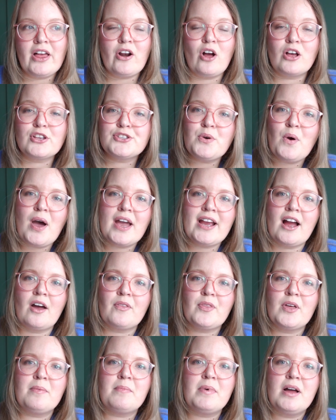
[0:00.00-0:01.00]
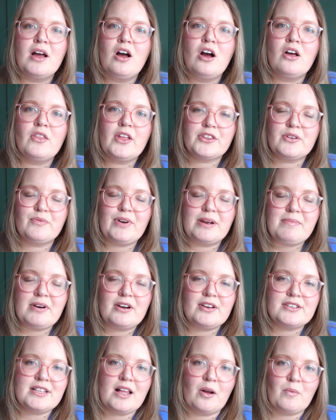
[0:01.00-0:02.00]
And also I got them, like the rain
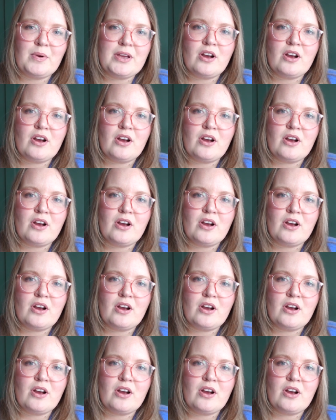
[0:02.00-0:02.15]
barrels that